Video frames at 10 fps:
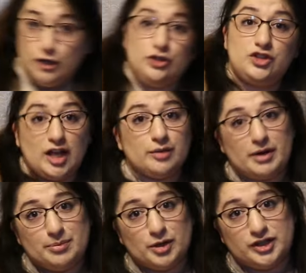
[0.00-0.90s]
to
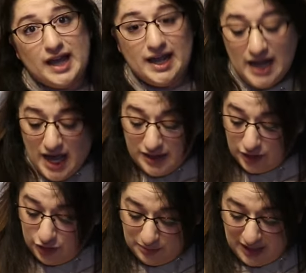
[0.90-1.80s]
celebrate a birthday
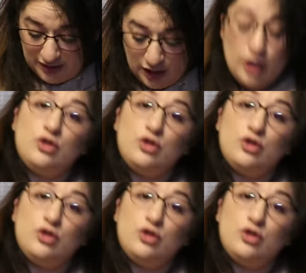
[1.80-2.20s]
than to make